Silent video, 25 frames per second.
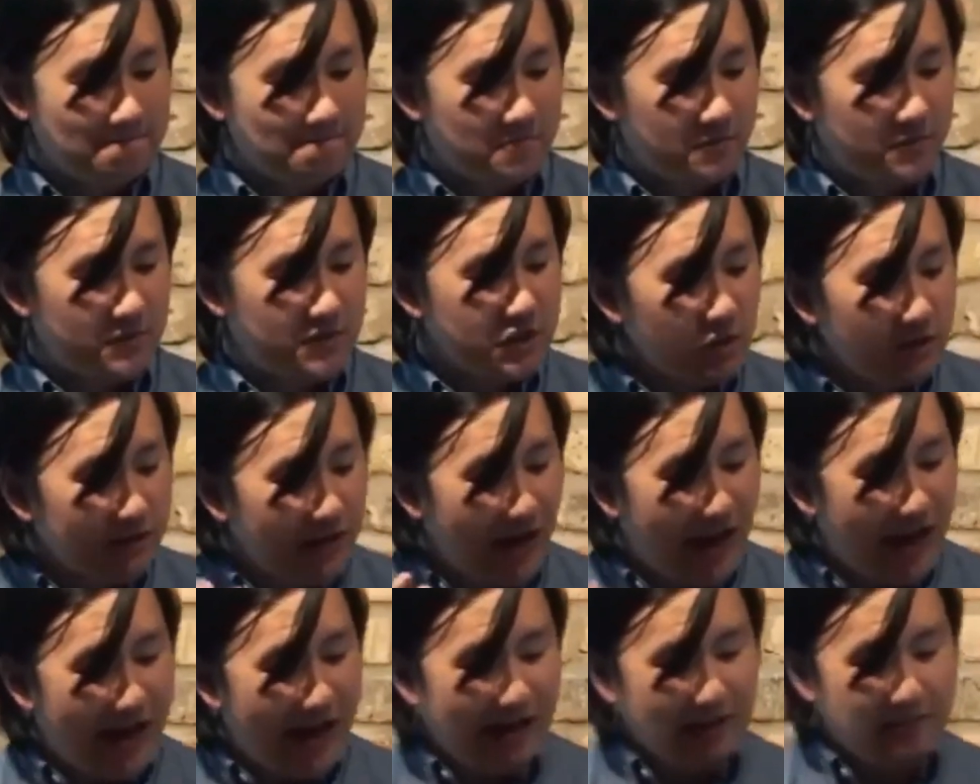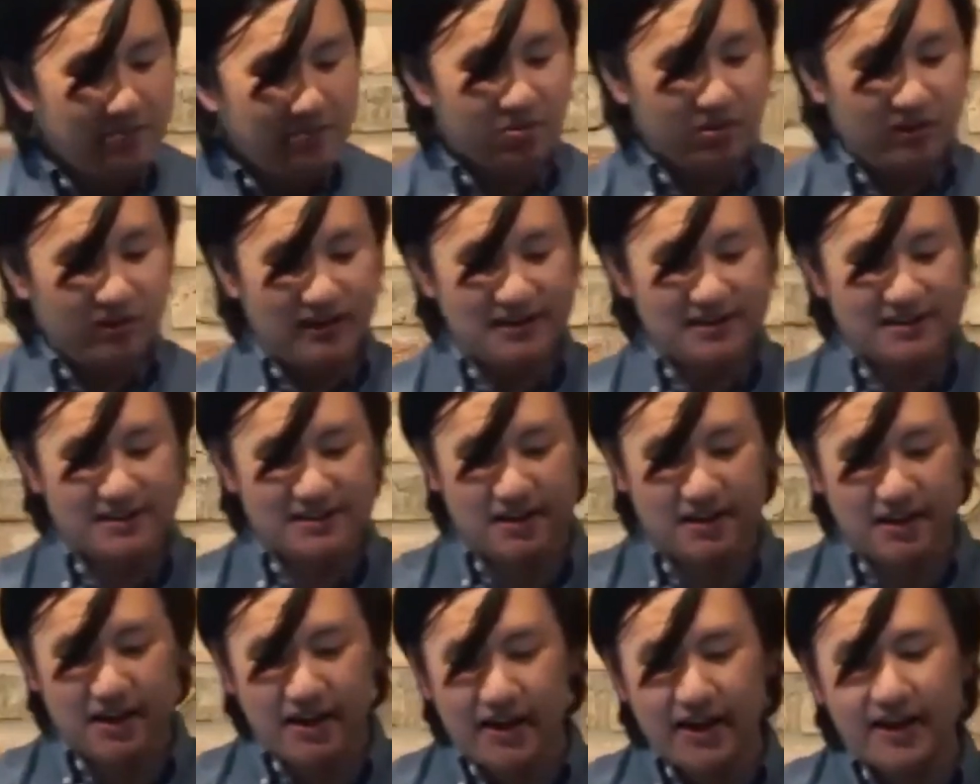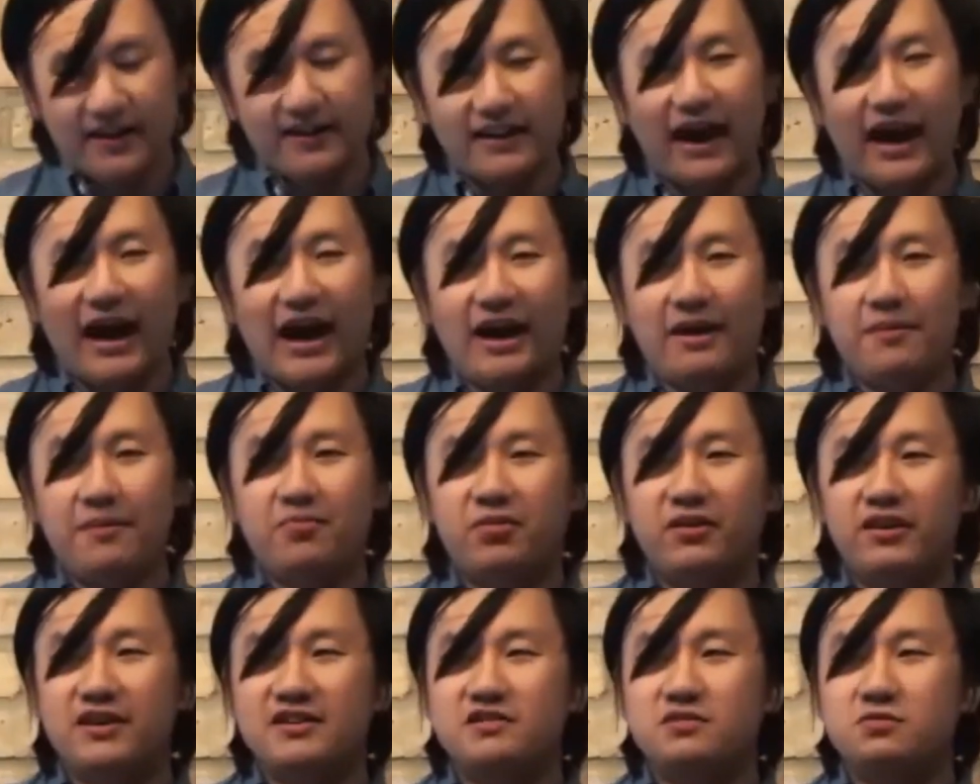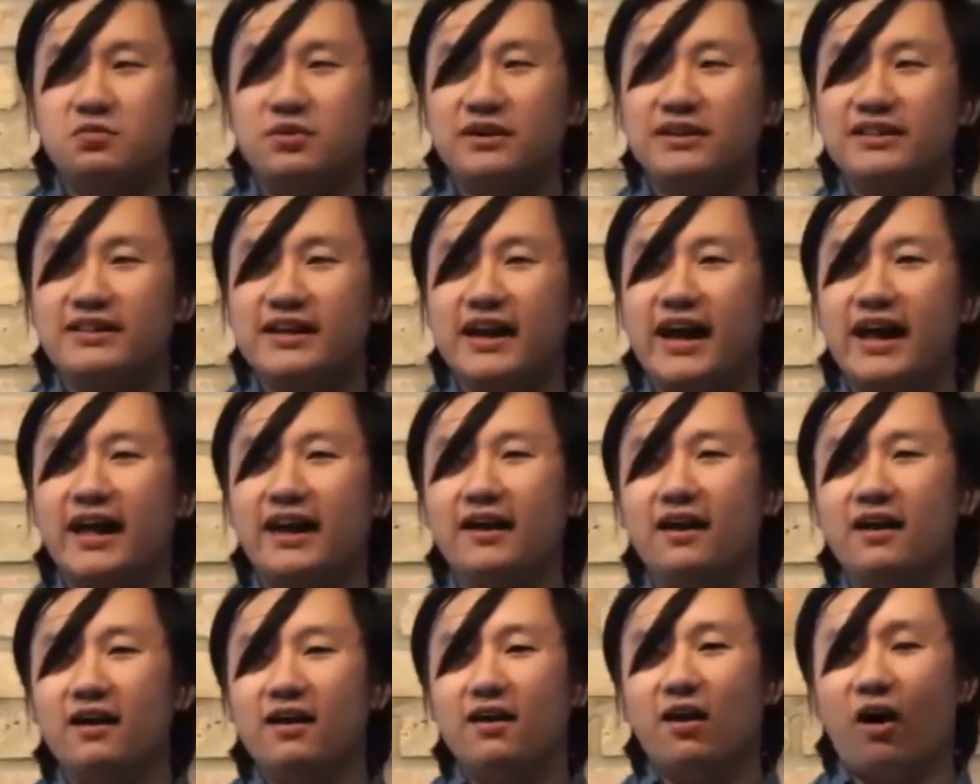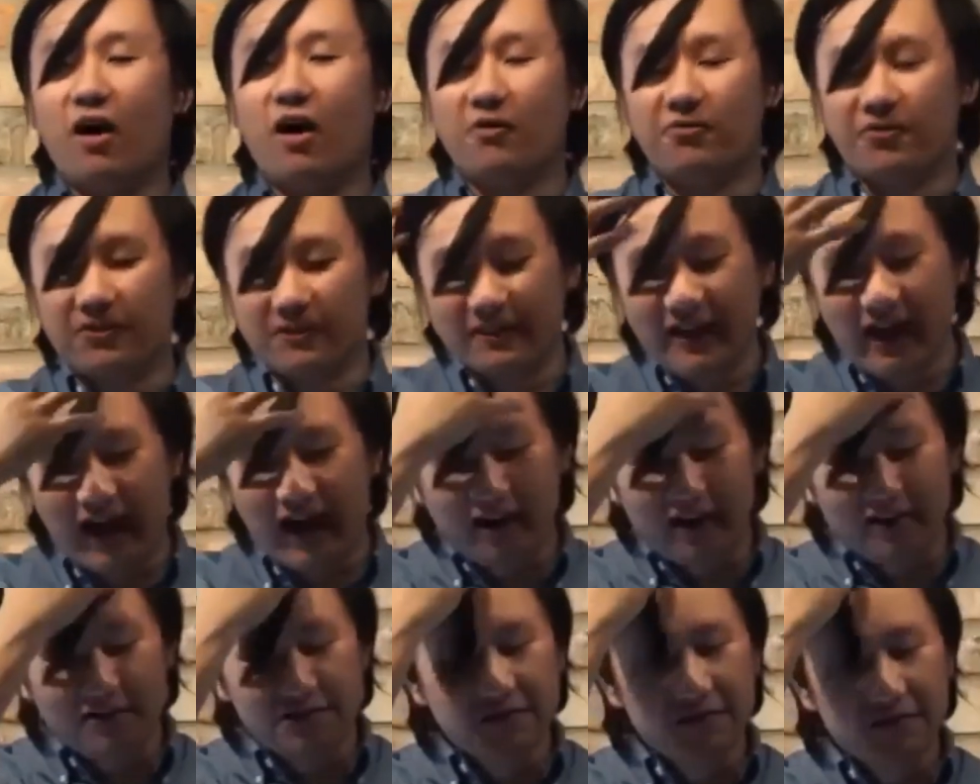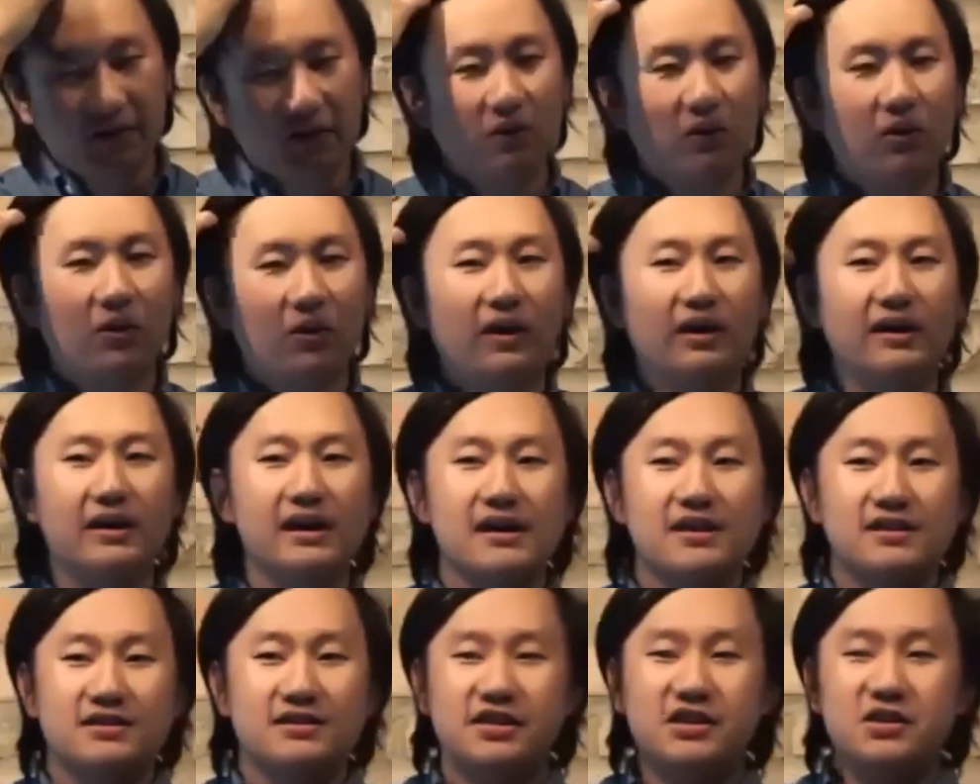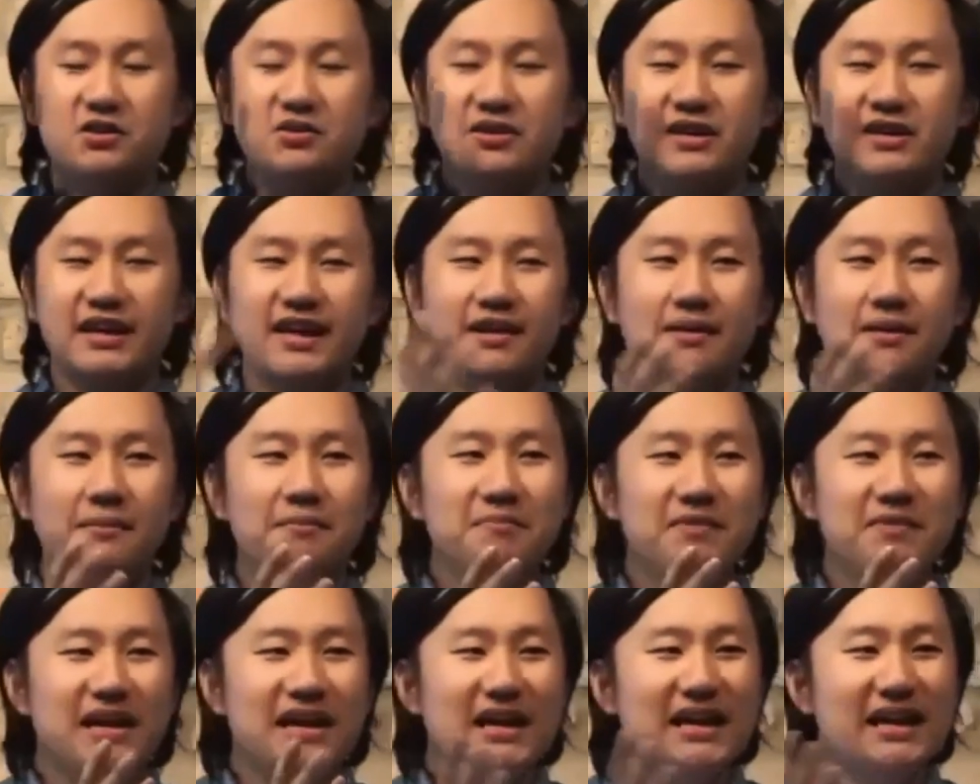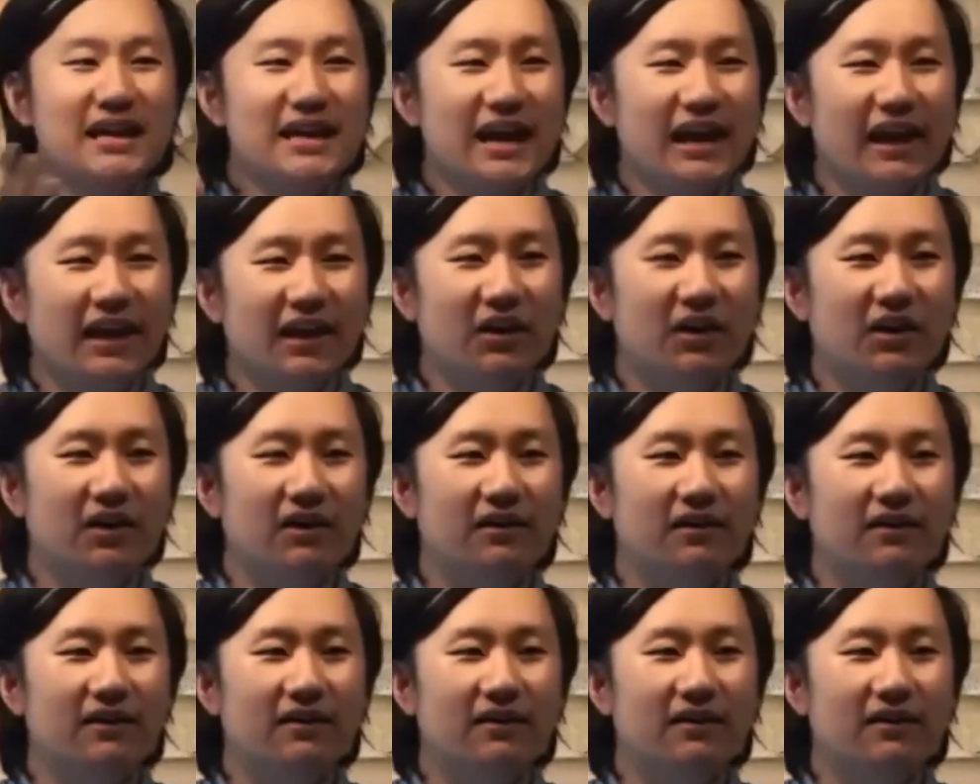to the high priest. And the high priest would then offer that unto the Lord. So you need a mediator.